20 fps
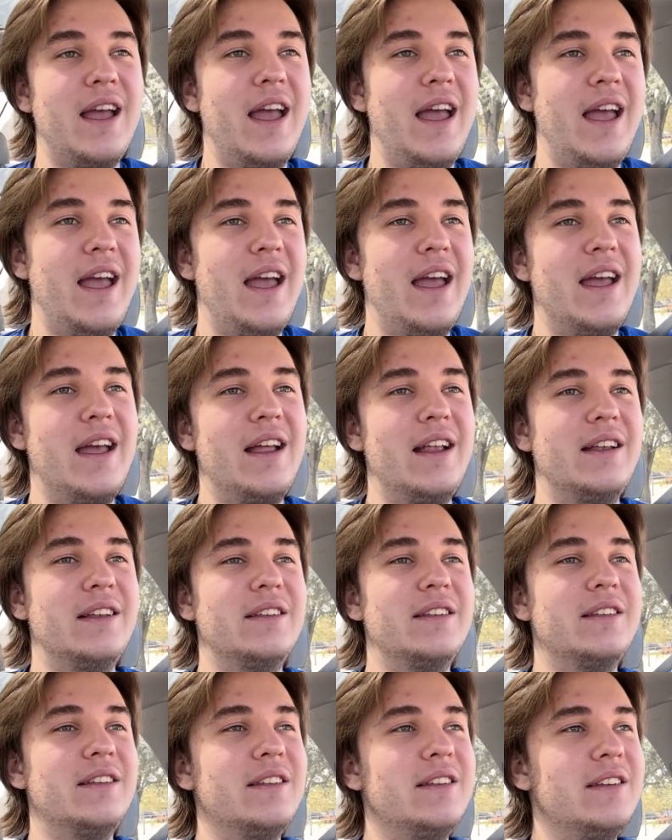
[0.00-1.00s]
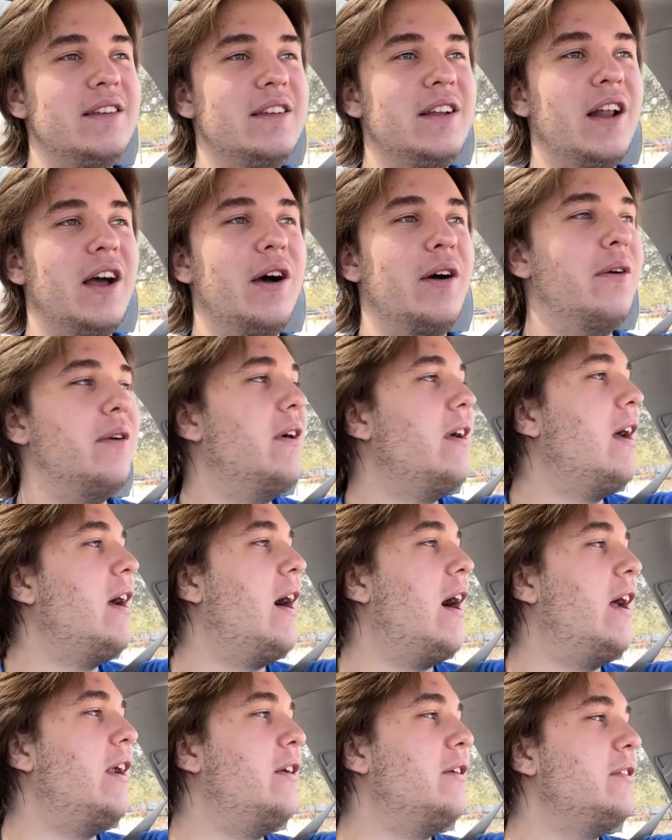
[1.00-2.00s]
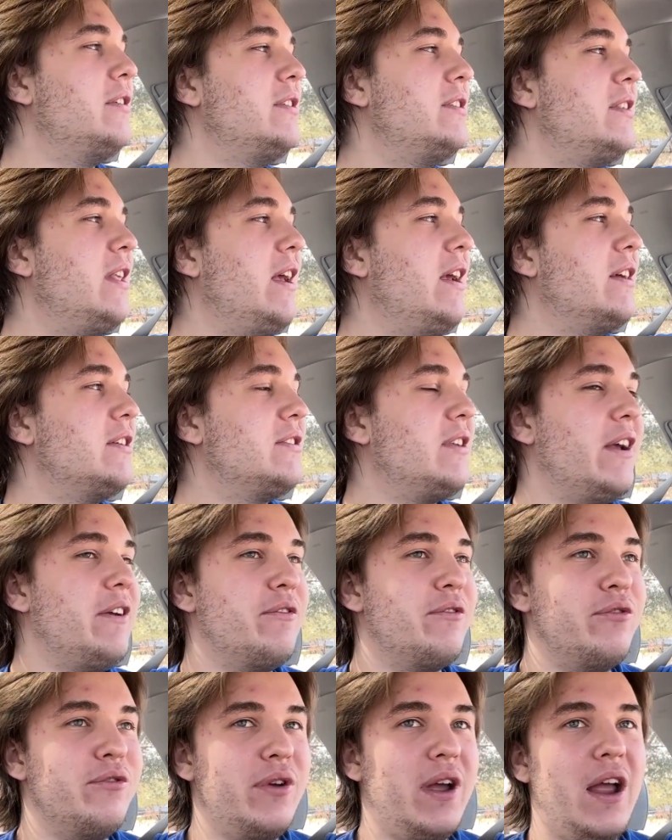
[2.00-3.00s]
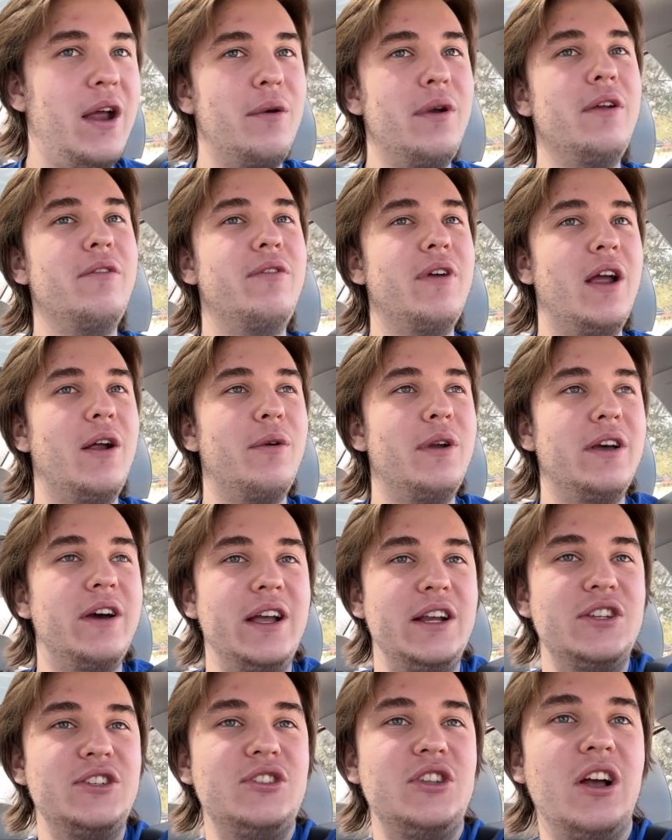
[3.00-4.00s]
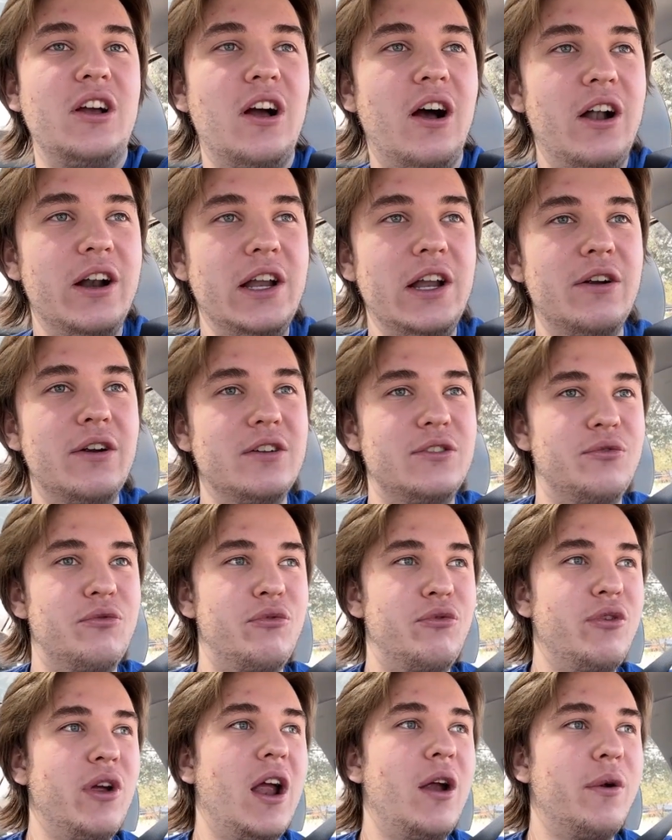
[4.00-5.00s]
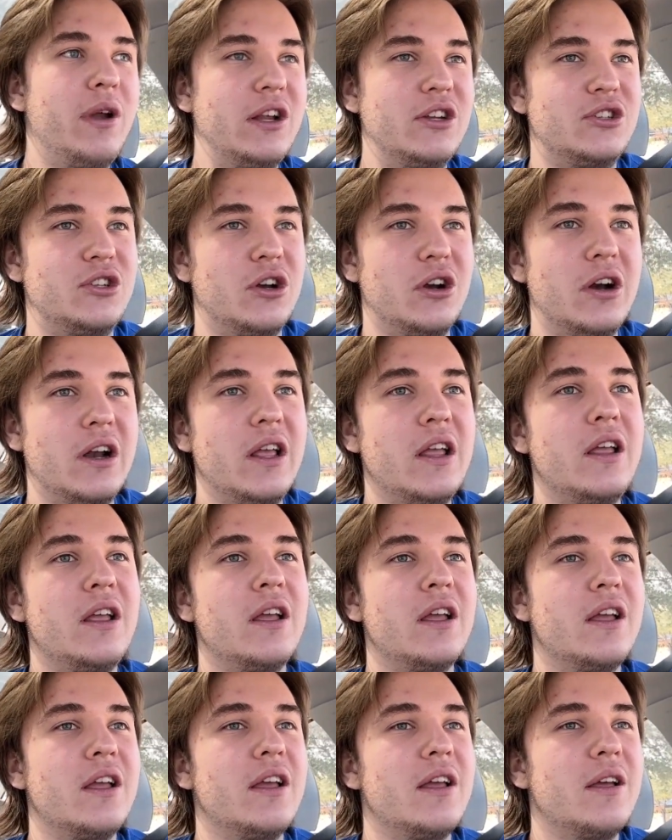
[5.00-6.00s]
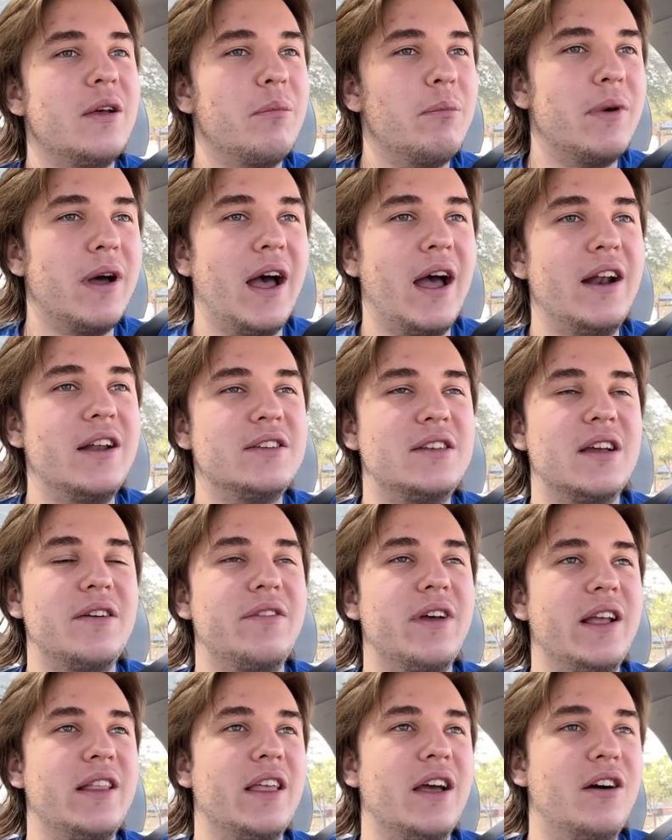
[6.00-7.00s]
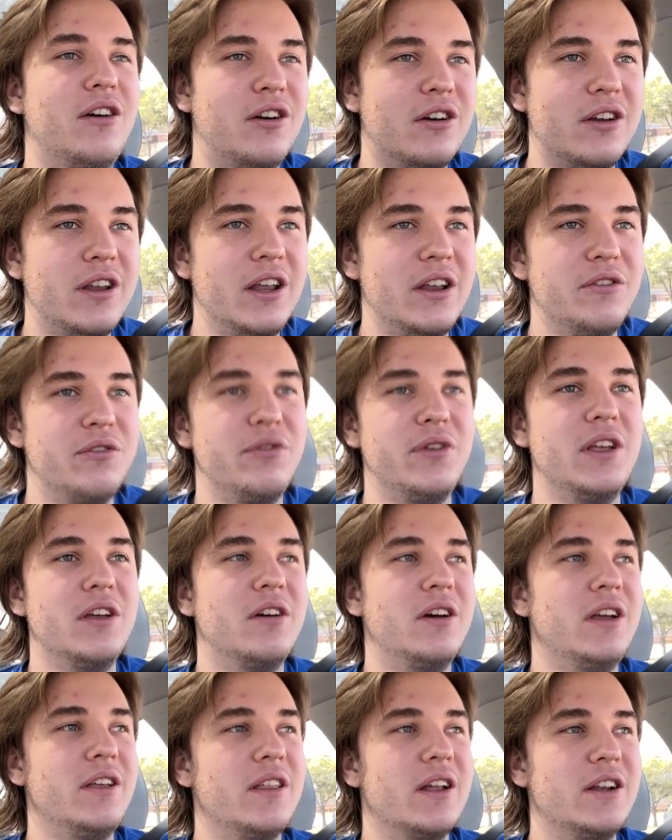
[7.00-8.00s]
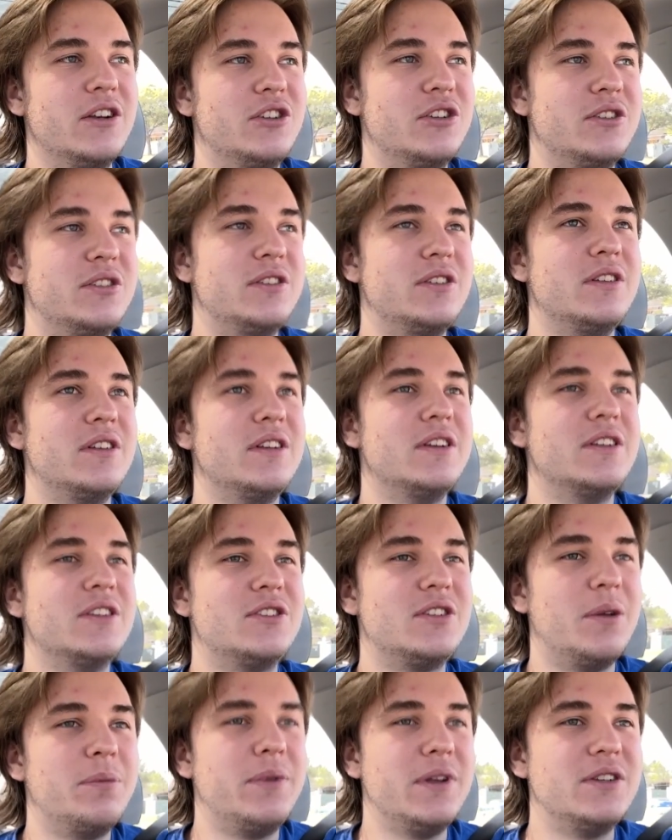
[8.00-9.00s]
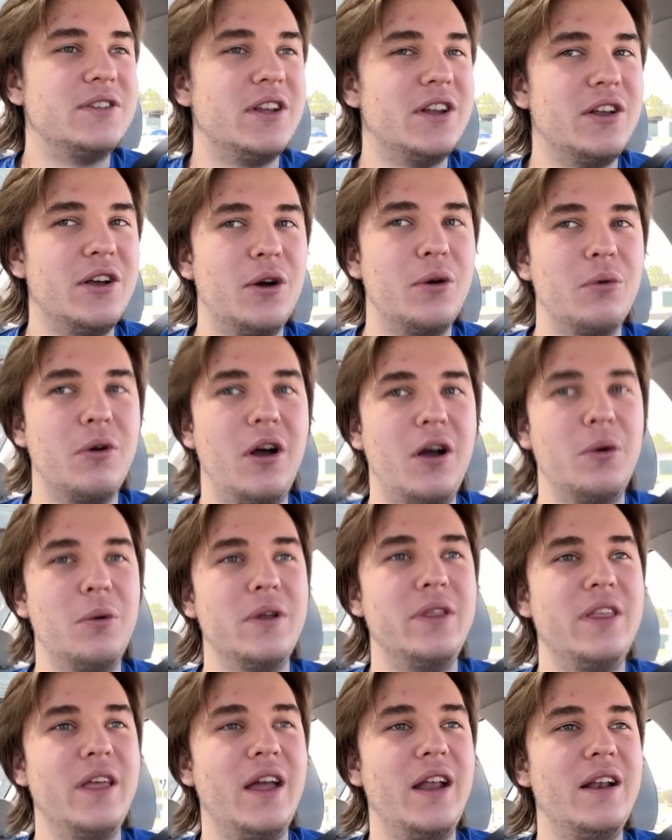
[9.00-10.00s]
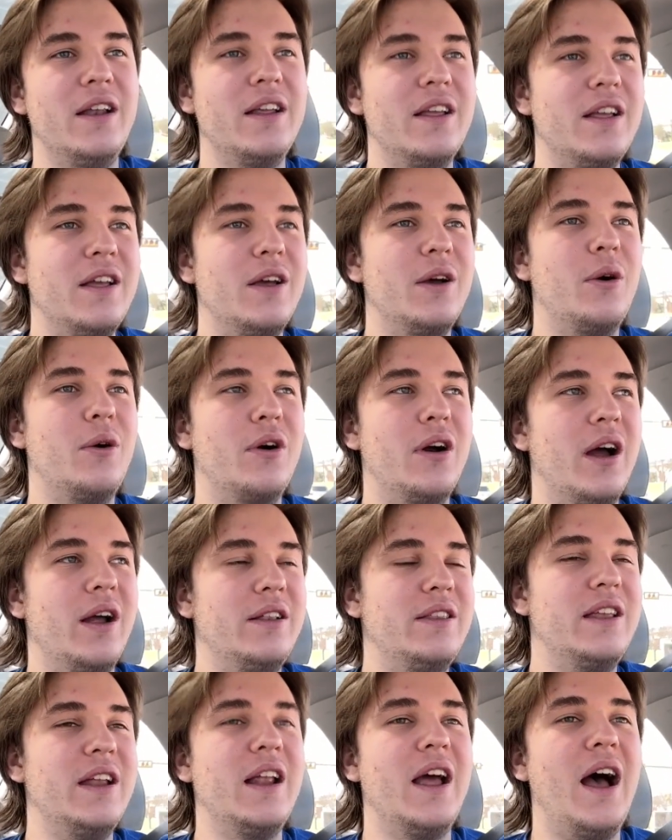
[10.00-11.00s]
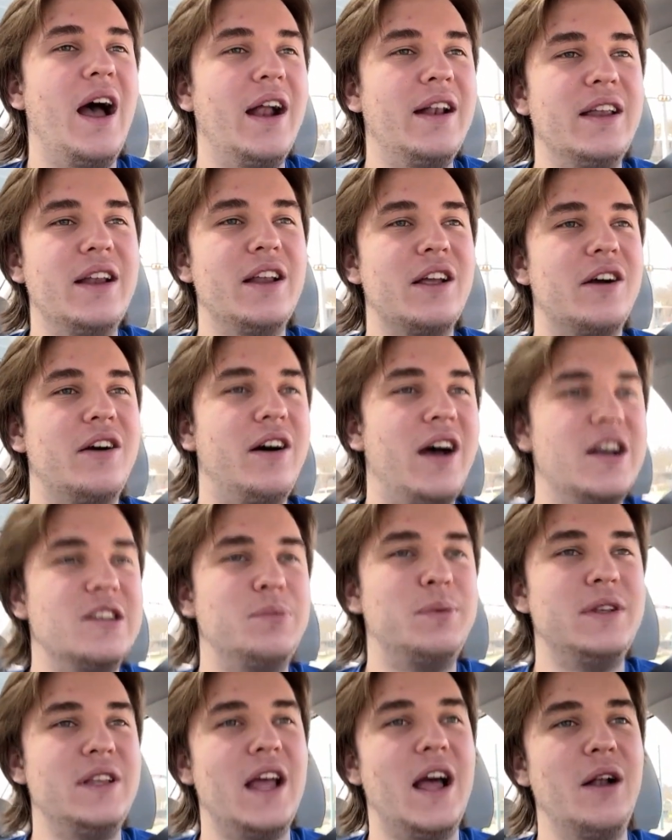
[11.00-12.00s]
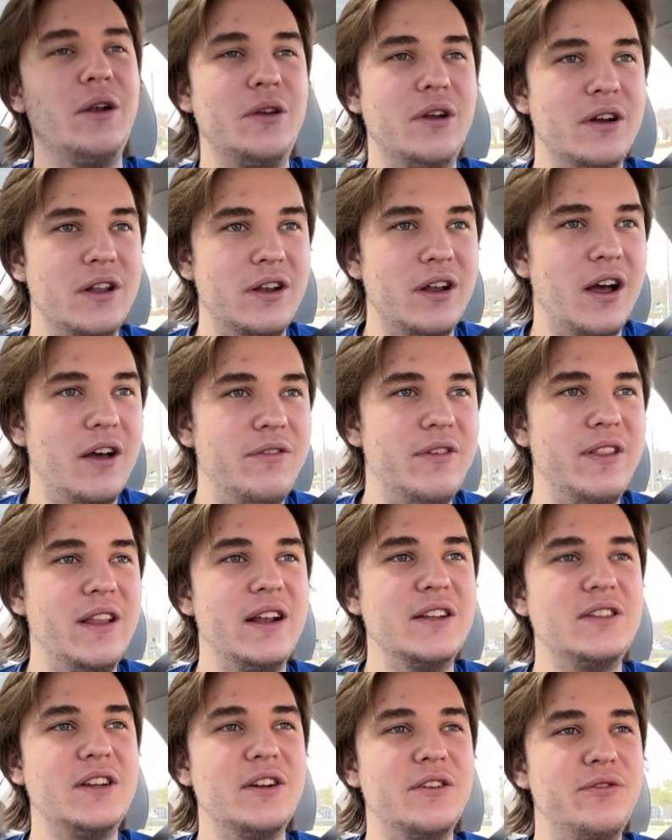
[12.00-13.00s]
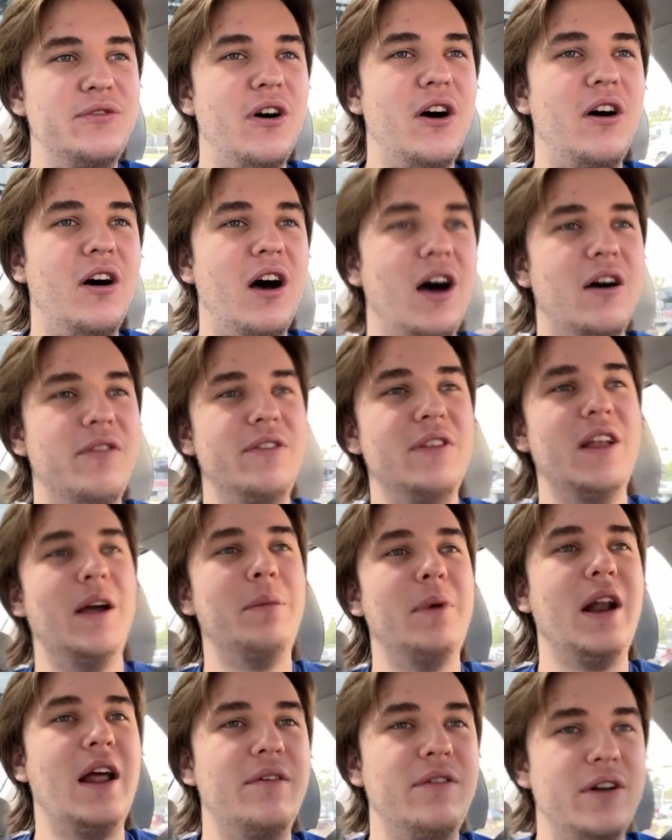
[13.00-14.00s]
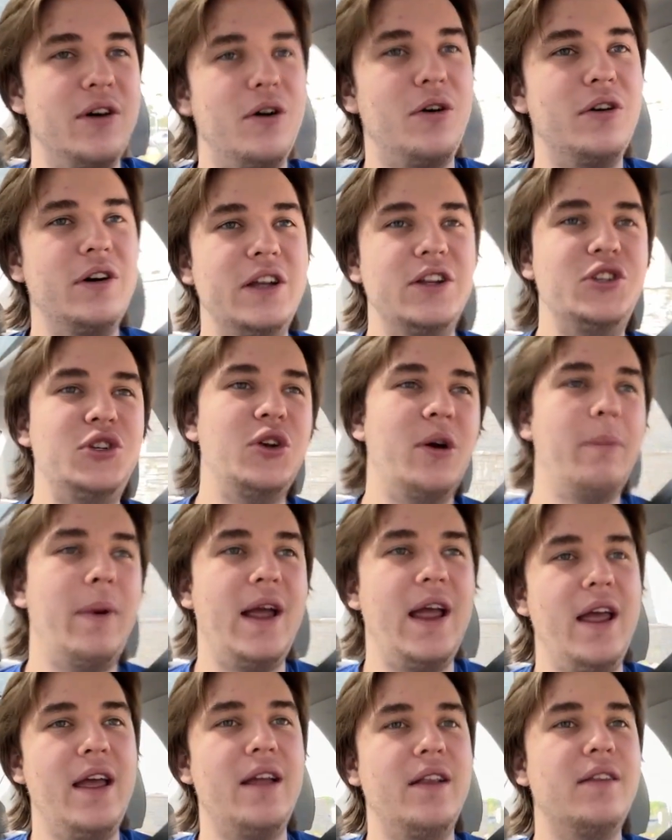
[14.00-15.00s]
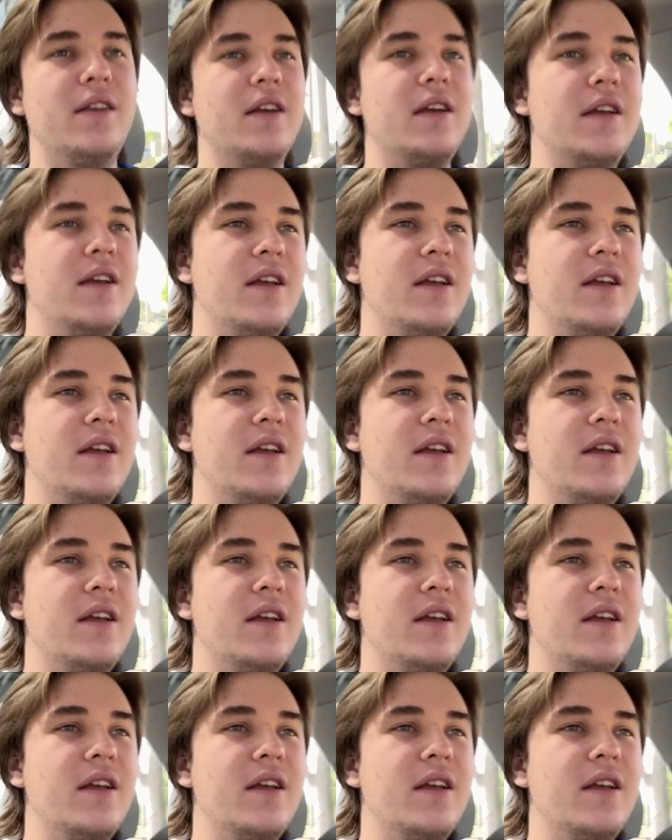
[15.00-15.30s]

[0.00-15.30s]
And, you know, I know this thing is like very, very like stuck on here. It's very sturdy, but I just have like that lurking feeling that it's just something's gonna go wrong with it, or I didn't clasp it down good enough, and then it's gonna fall off, and then I'm gonna have a whole issue on my hand.